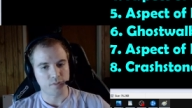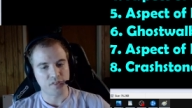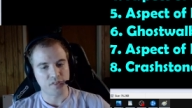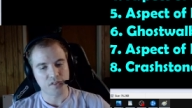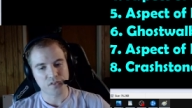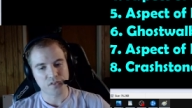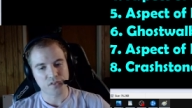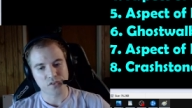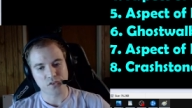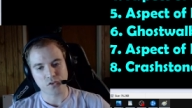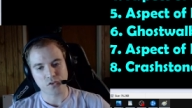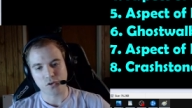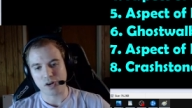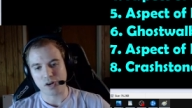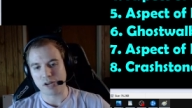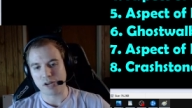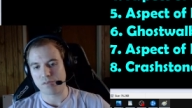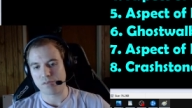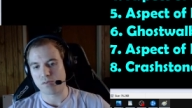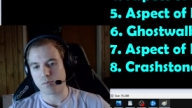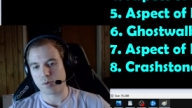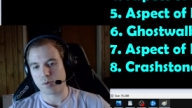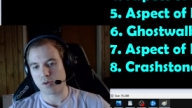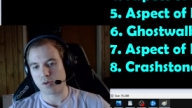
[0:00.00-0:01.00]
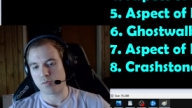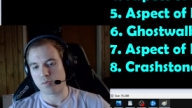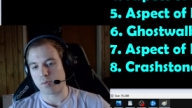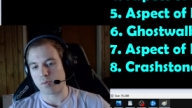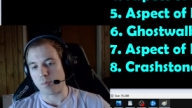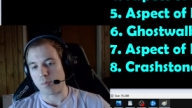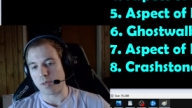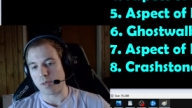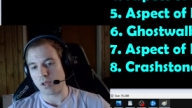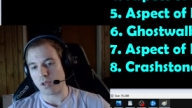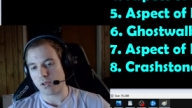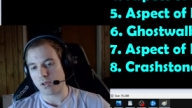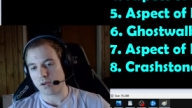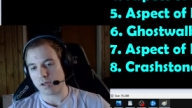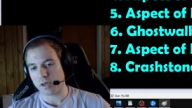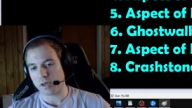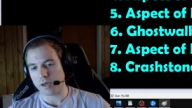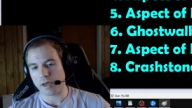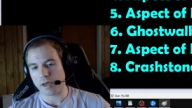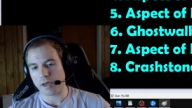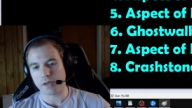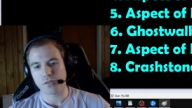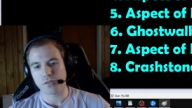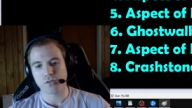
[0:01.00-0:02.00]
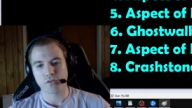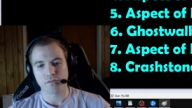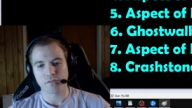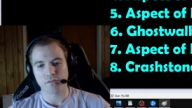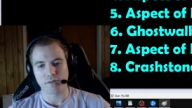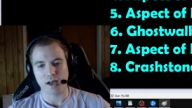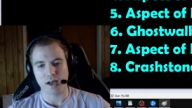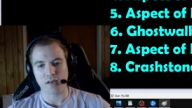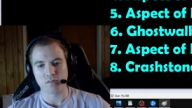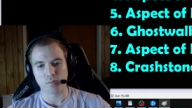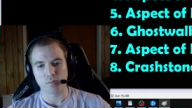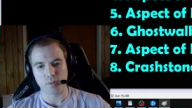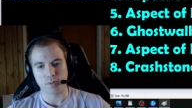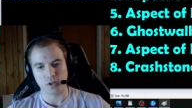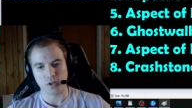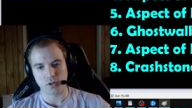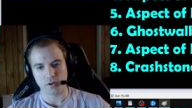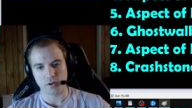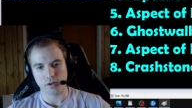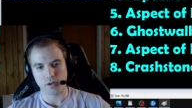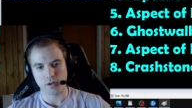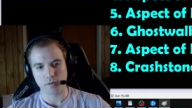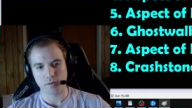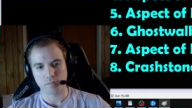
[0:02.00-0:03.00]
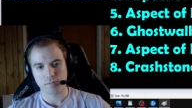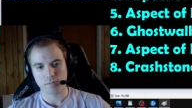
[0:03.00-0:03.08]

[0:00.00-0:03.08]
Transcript: and this is great for both mobility and survivability.